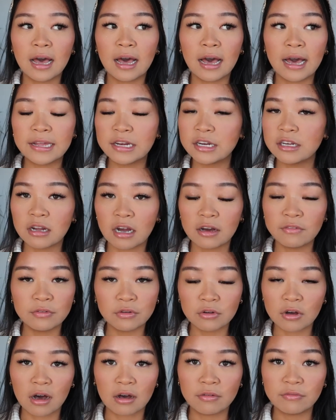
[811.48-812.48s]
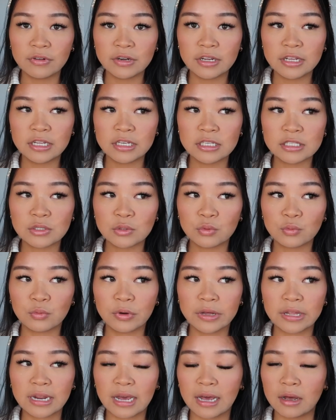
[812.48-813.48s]
I did not feel confident
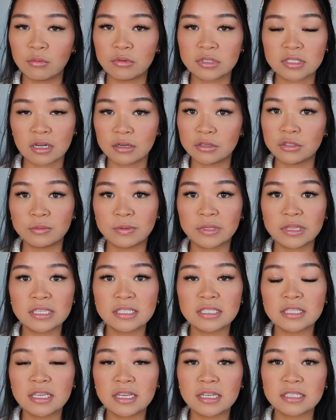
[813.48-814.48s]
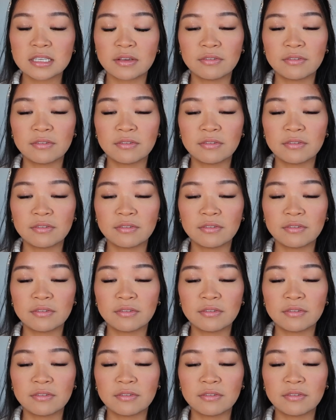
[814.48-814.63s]
when I was not doing these things.